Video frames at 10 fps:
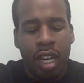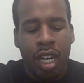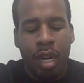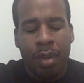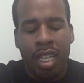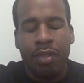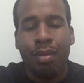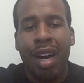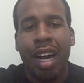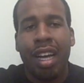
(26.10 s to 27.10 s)
Uh, I'm going to give
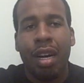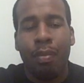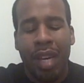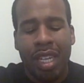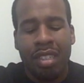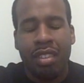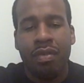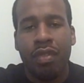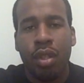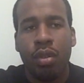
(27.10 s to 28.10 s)
you my opinions
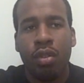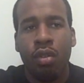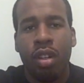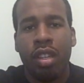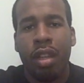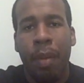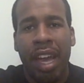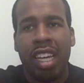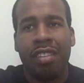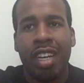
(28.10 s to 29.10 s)
and views on the
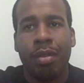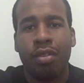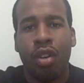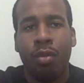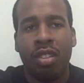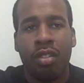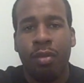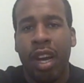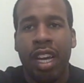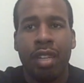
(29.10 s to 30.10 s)
banning of Heavy Storm. Was it
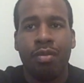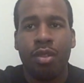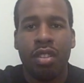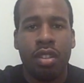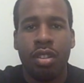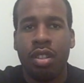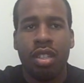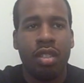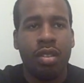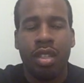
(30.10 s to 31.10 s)
right? Was it
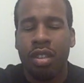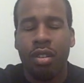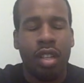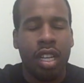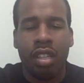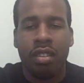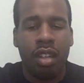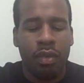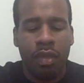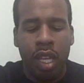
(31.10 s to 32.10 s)
good? You know, all that good
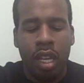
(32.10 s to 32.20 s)
stuff.